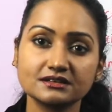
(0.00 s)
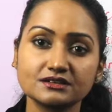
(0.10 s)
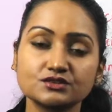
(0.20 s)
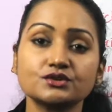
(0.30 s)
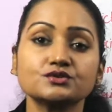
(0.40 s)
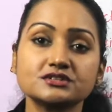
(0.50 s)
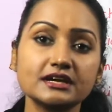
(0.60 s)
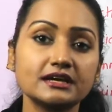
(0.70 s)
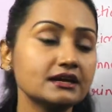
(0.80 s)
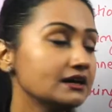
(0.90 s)
So you
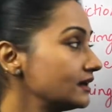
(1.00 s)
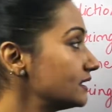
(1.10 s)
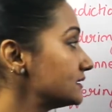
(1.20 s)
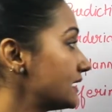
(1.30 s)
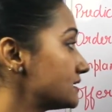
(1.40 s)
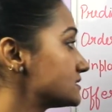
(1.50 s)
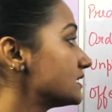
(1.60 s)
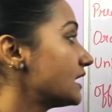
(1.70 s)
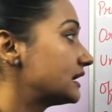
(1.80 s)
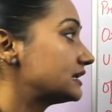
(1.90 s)
say that
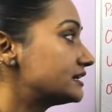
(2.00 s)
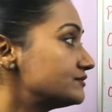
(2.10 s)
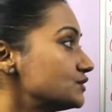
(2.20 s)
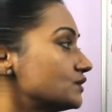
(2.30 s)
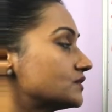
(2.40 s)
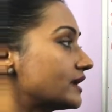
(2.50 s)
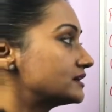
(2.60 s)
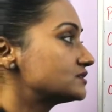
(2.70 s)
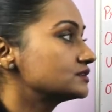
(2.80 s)
I'll give you a ride